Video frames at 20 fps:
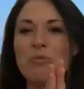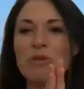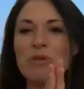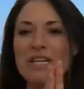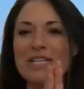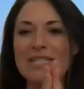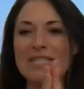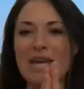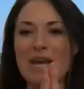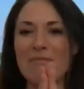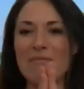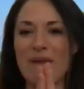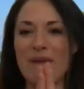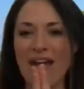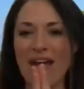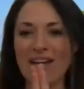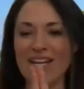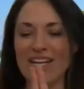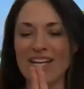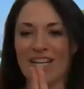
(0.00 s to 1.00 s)
please come
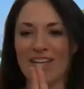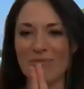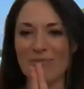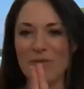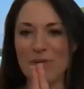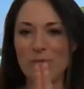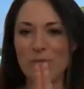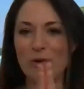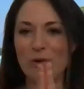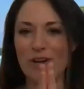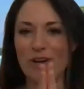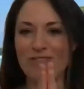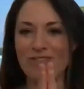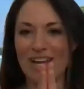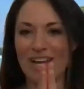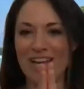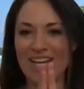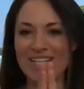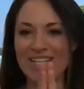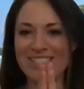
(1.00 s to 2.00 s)
back and give me more
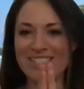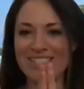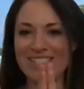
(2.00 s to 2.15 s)
advice?